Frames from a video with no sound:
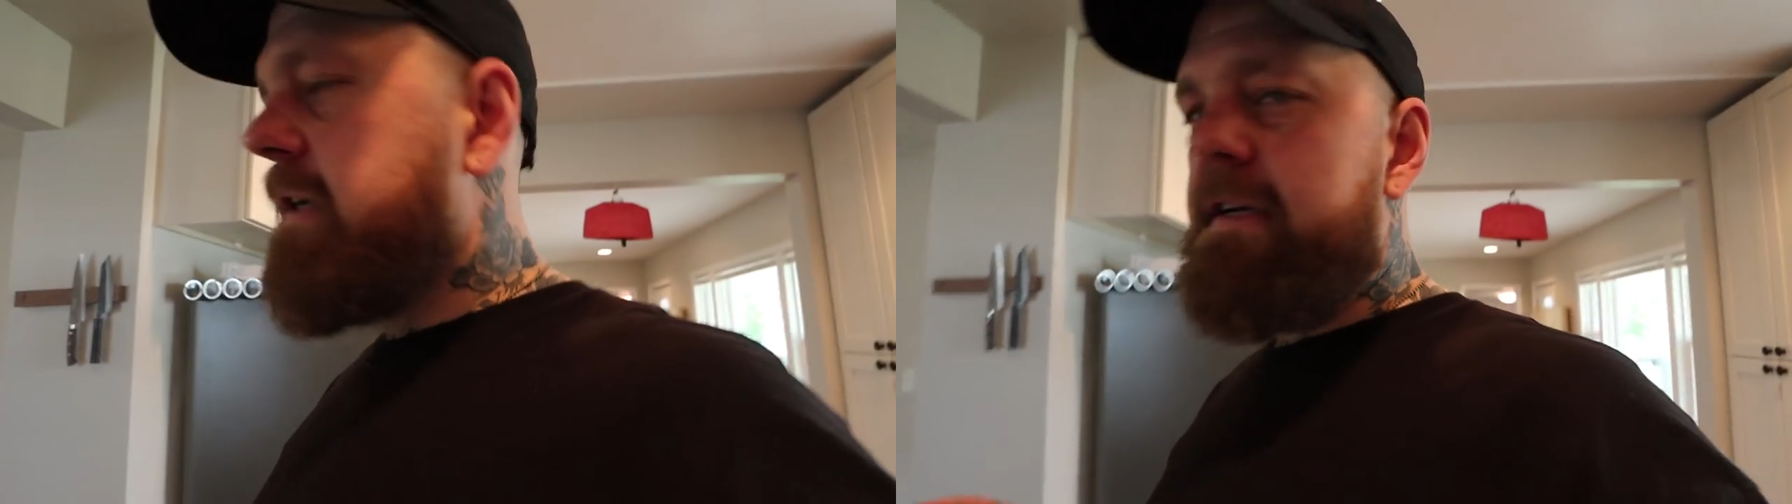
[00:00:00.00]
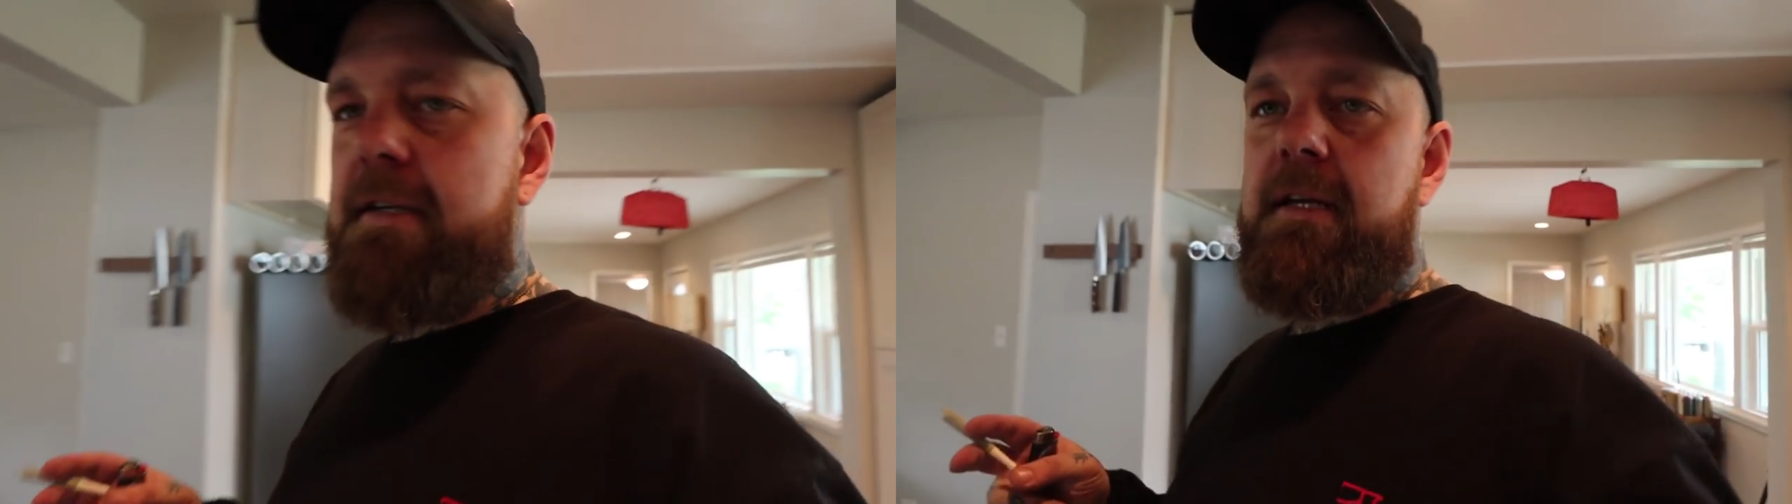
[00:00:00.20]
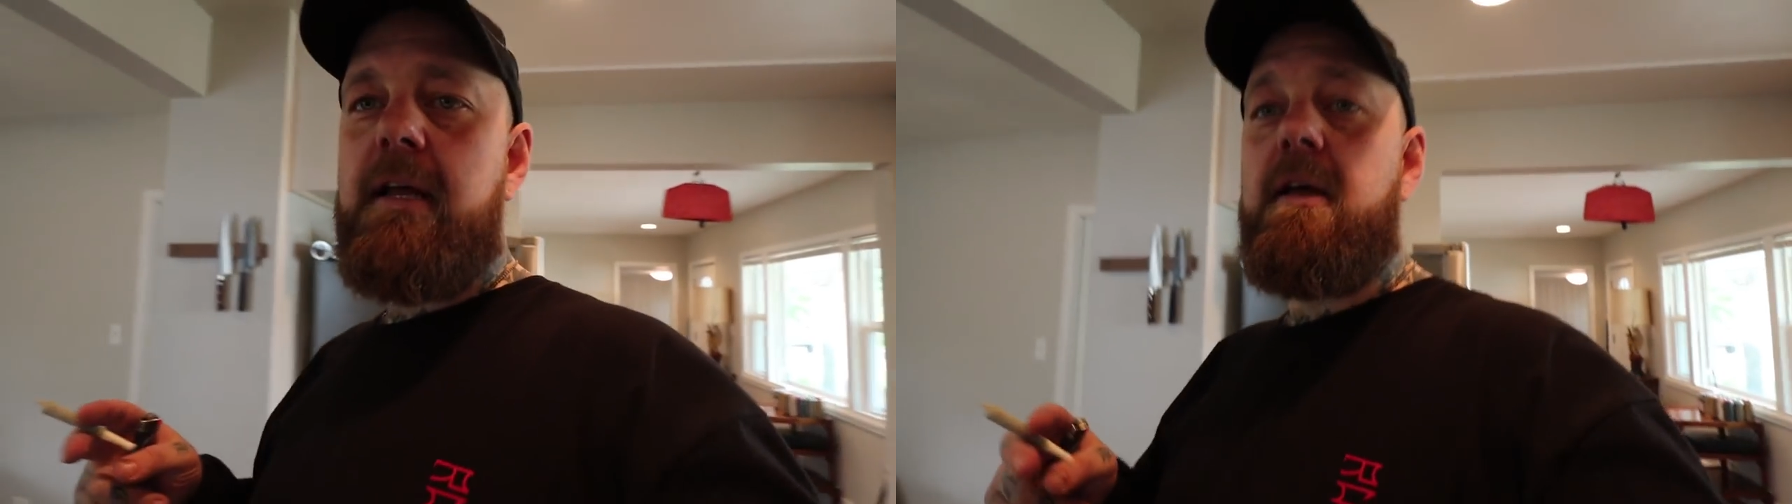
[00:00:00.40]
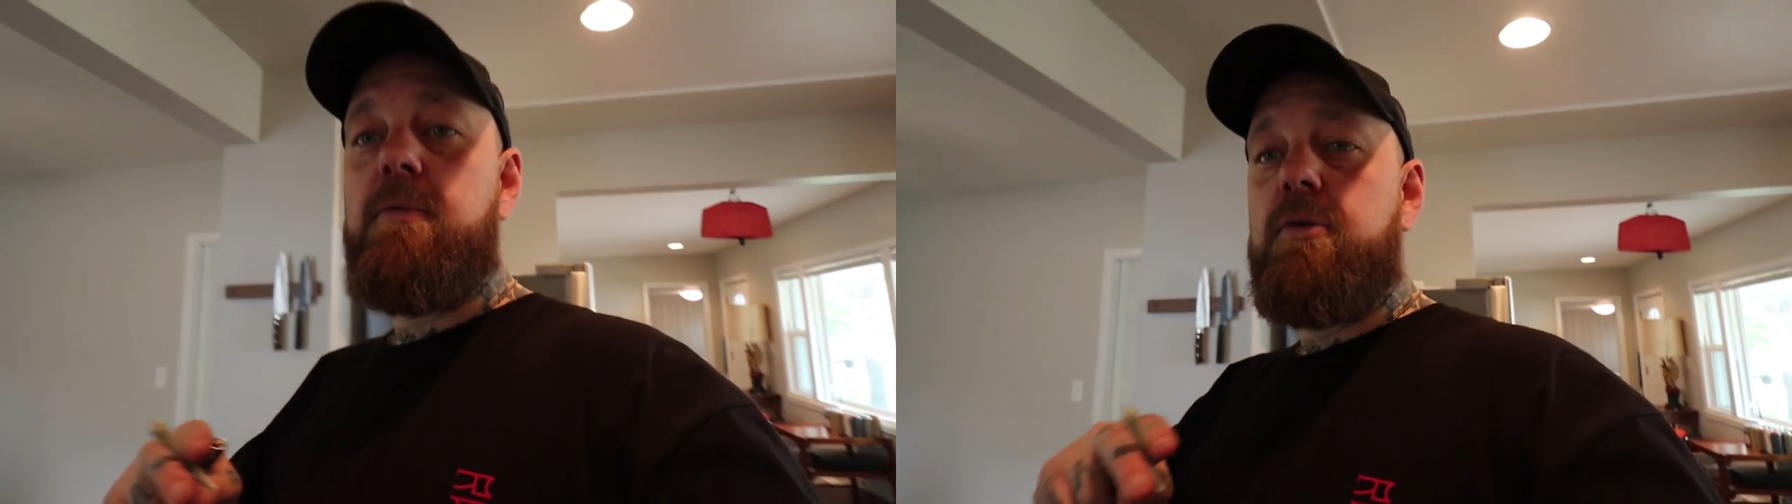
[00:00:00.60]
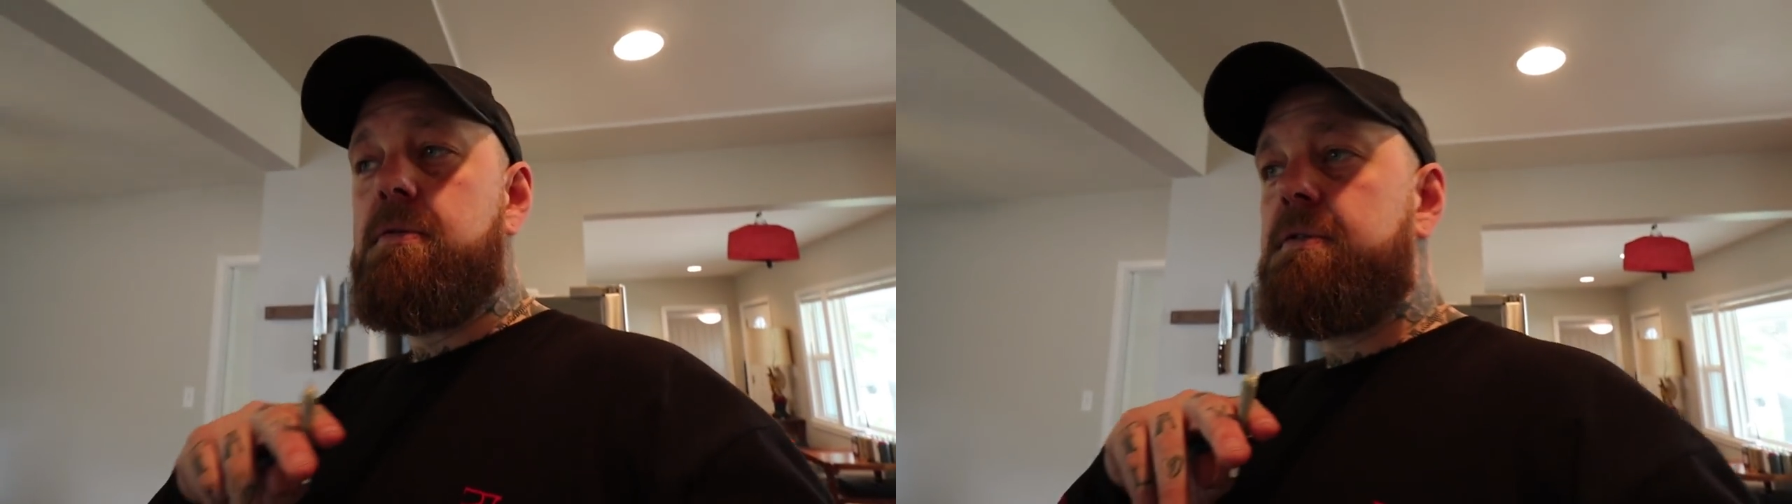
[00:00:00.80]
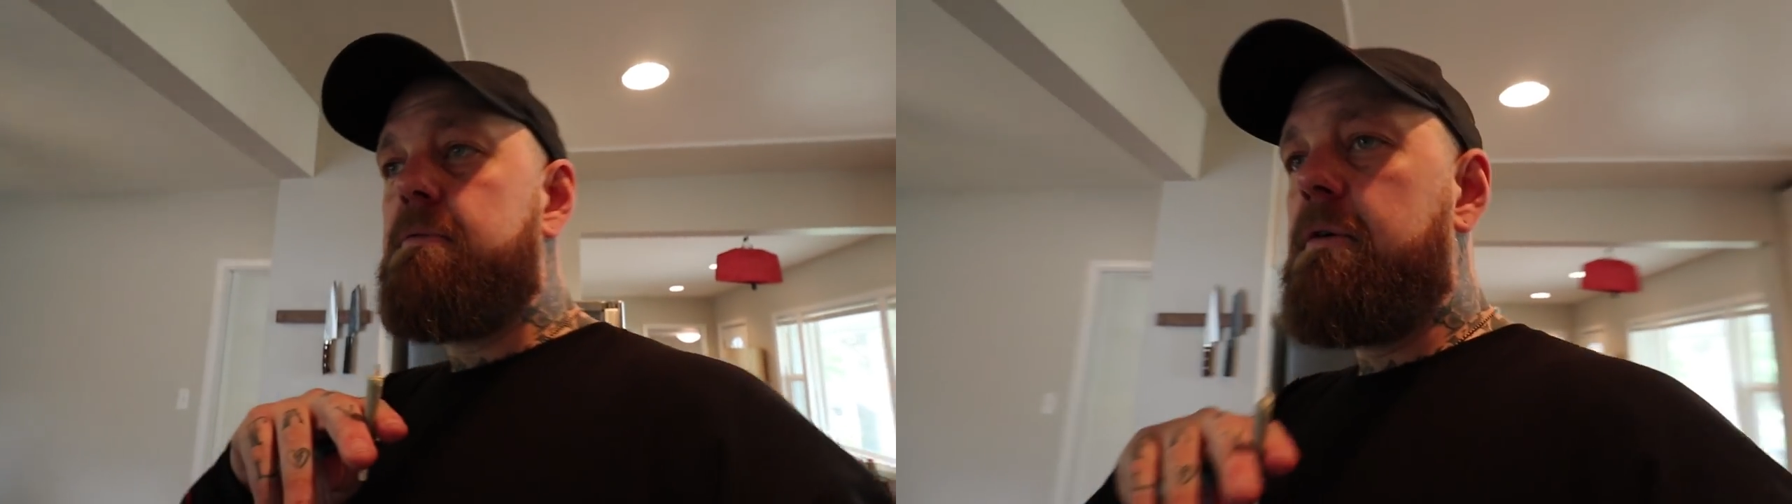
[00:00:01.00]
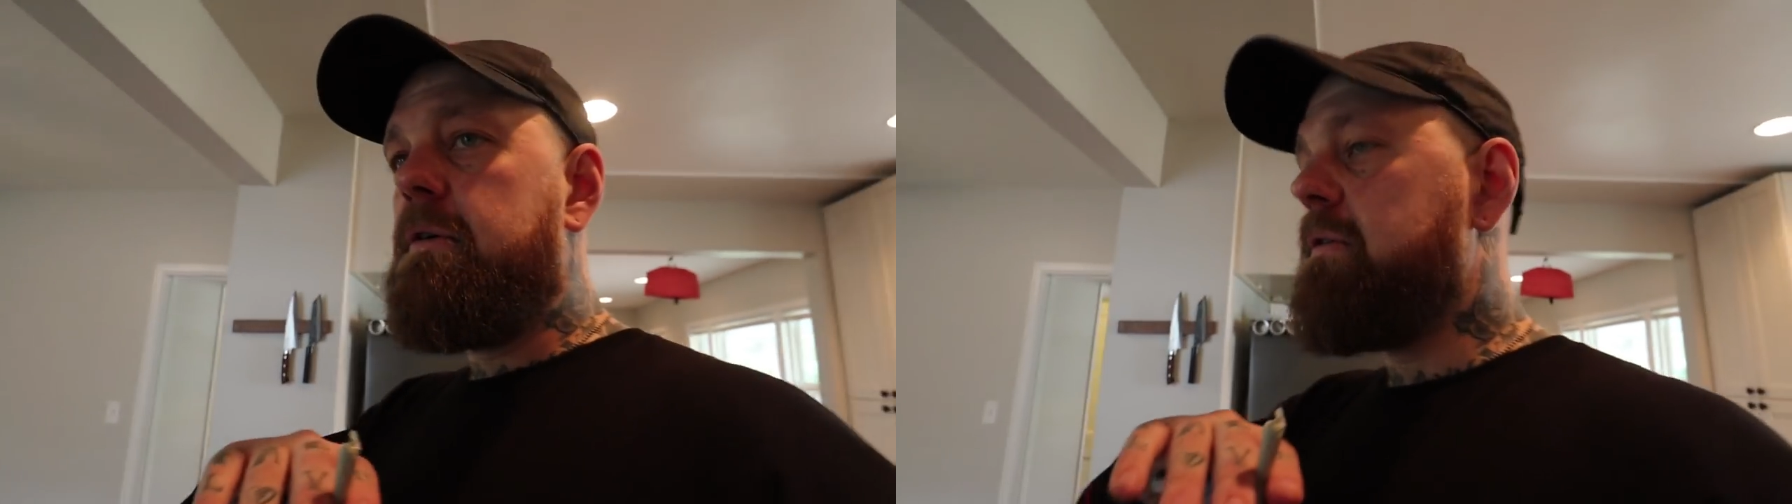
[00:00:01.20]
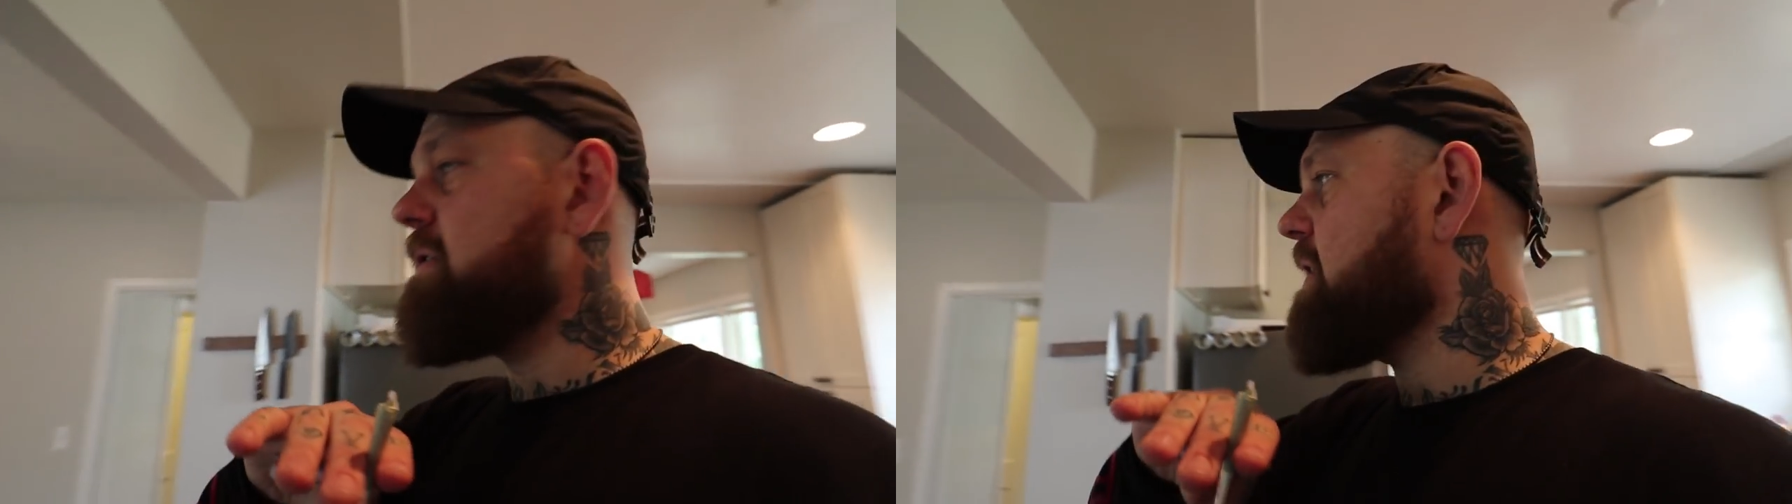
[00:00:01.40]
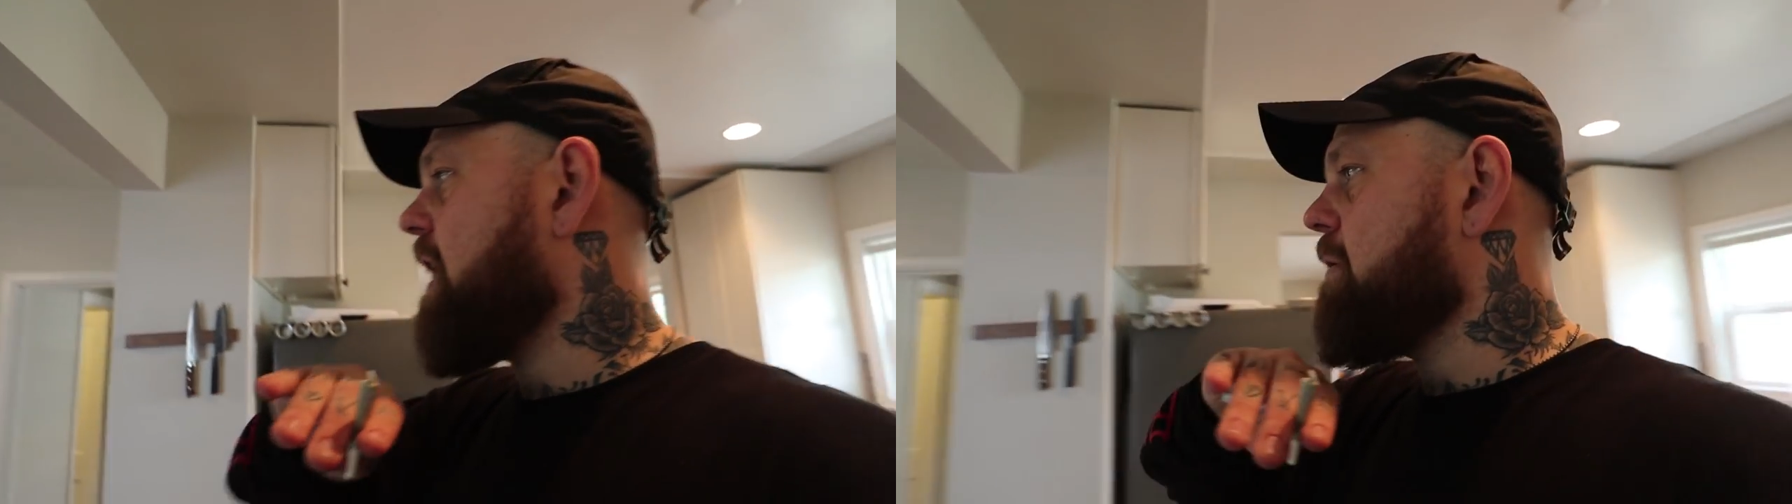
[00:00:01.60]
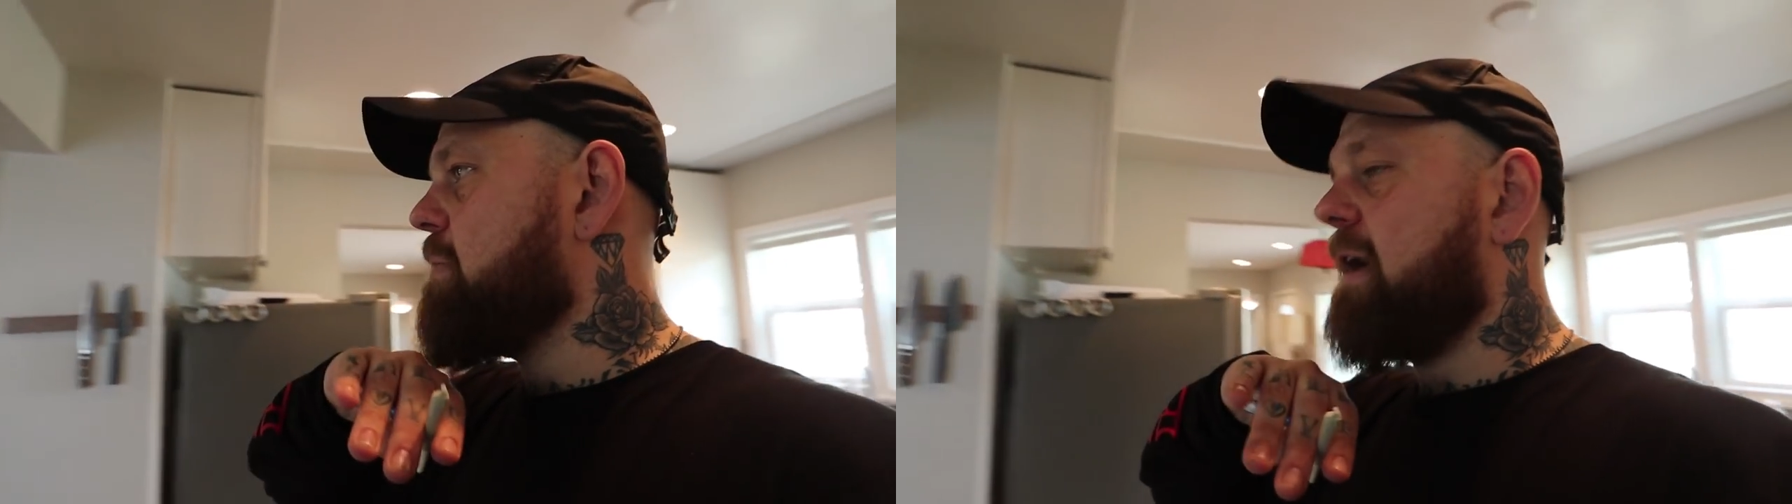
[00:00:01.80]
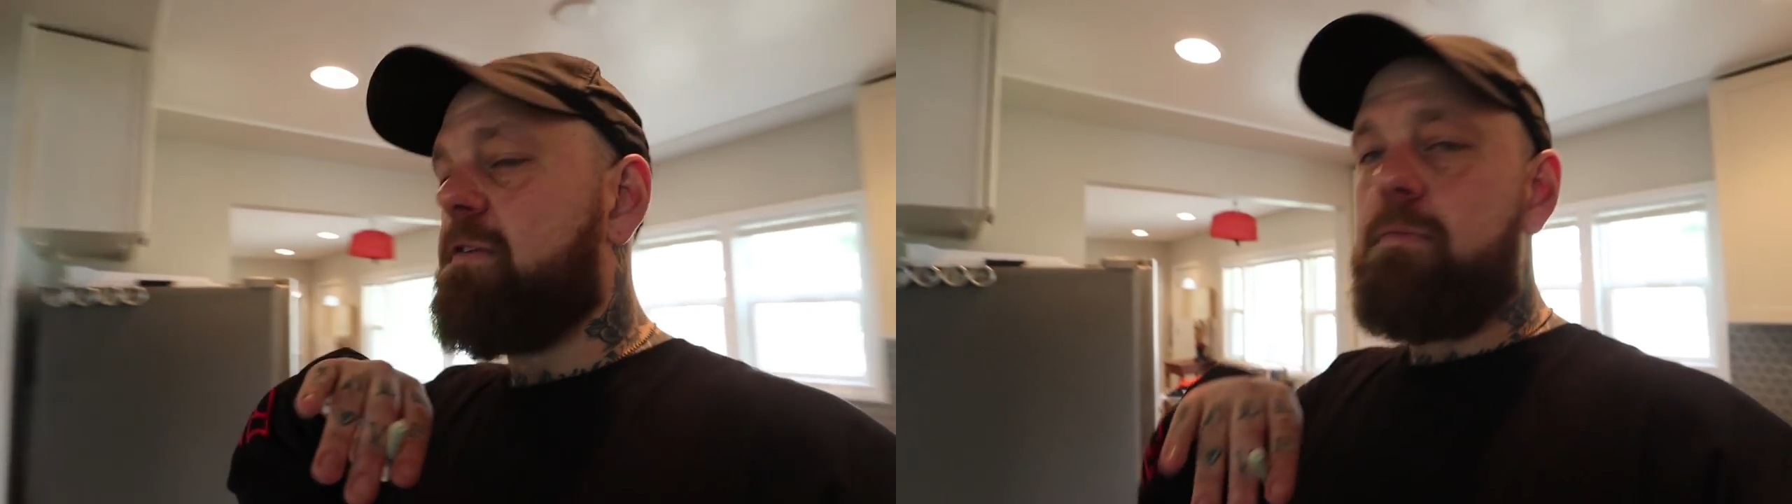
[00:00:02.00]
Sunday, 10 a.m. Rumors and rules. I'll be back